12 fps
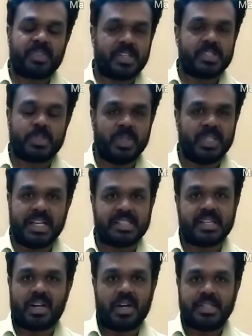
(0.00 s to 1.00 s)
So that is a
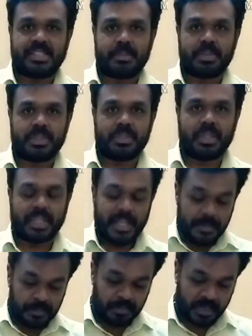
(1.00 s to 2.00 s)
concept. Okay,
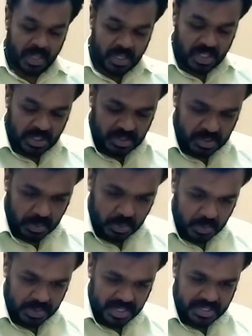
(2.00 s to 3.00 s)

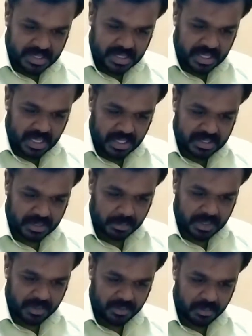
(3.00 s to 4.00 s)
so this is a concept
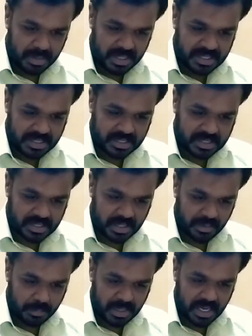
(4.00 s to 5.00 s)
of
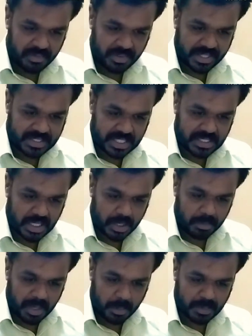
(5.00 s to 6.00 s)
bill of exchange and
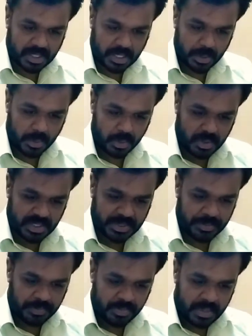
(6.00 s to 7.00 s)
promissory note.
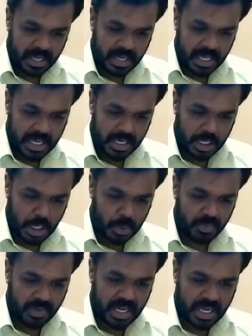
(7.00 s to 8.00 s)
And now
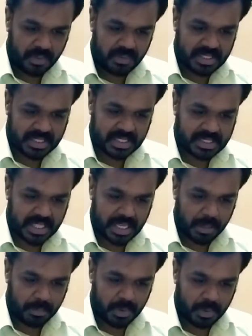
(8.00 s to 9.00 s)
we have discussing
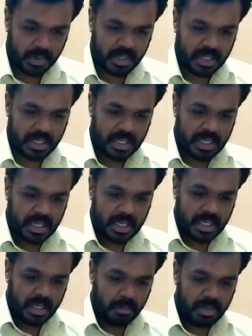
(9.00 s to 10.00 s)
about
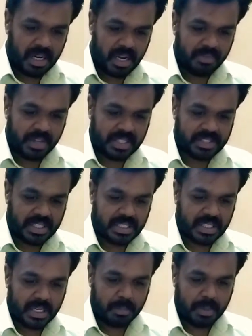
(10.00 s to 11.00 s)
bill of exchange
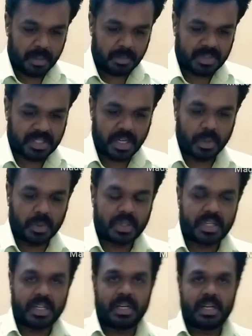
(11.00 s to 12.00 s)
and promissory note.
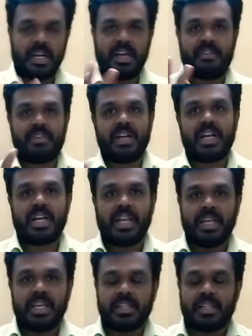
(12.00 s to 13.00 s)

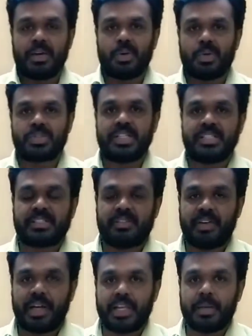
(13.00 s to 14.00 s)
Definitely the questions
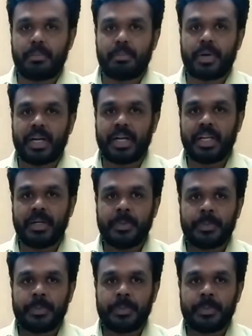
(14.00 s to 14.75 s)
are very important.